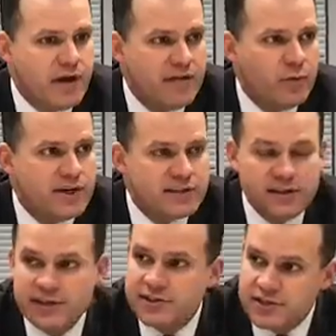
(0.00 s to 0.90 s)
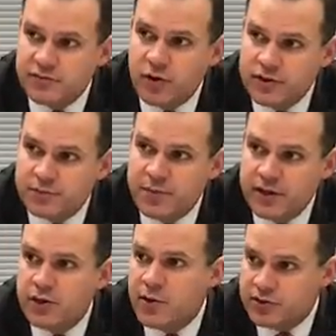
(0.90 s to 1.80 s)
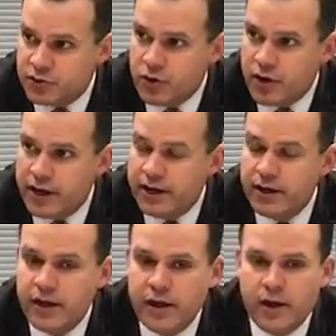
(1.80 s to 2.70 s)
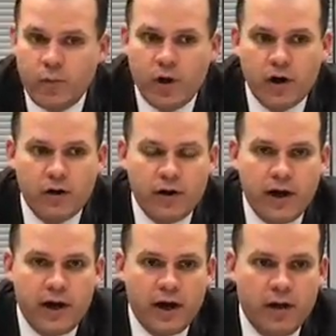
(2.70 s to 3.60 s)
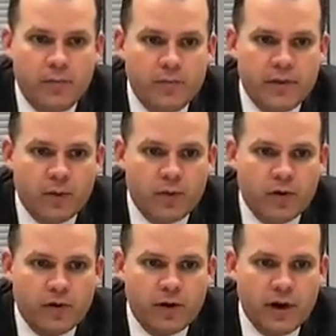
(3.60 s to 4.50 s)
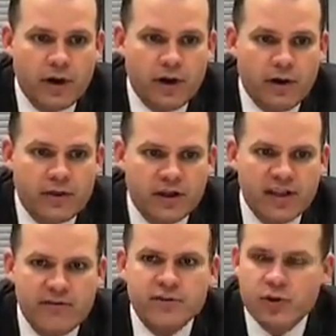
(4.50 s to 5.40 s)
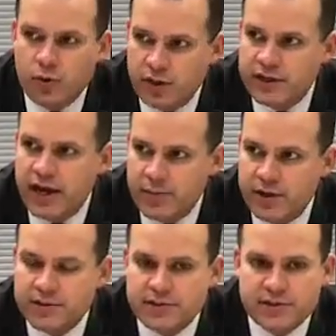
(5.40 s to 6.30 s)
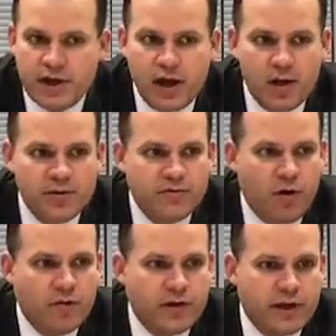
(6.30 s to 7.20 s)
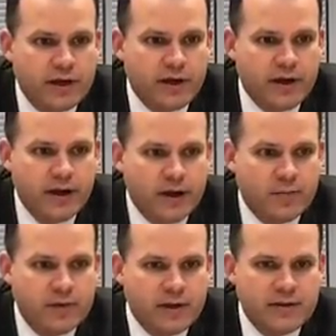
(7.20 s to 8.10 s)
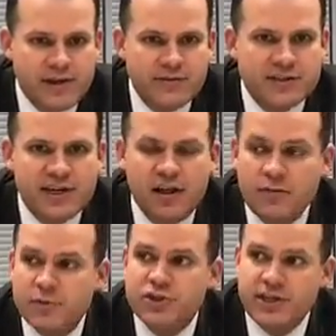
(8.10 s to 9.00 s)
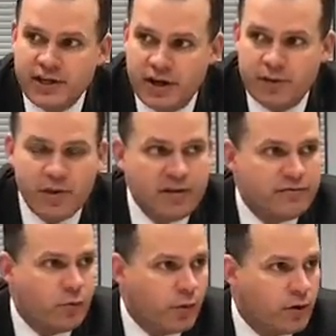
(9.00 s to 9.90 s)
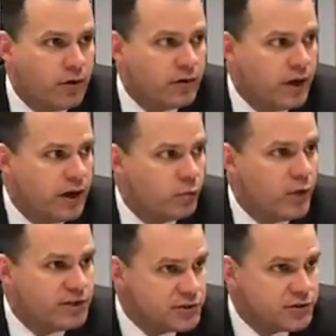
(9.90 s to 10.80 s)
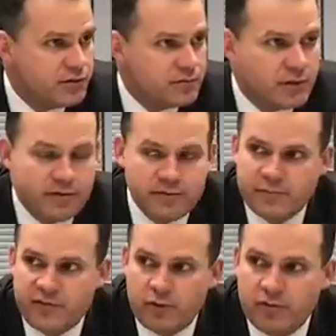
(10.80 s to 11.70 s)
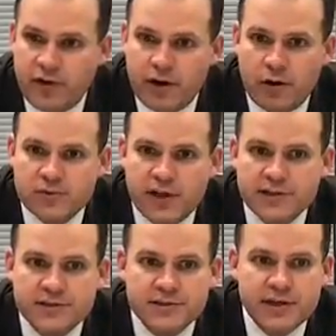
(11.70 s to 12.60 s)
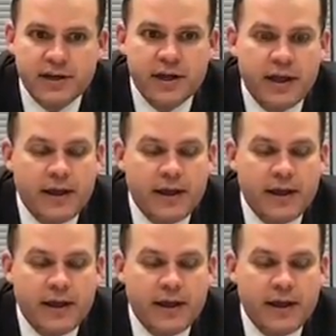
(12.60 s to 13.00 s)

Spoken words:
I've witnessed, at least as far as being the U.S. attorney, where there were, I think, 11 total indictments involving even the sale of a machine gun by a former registered federal firearms licensee.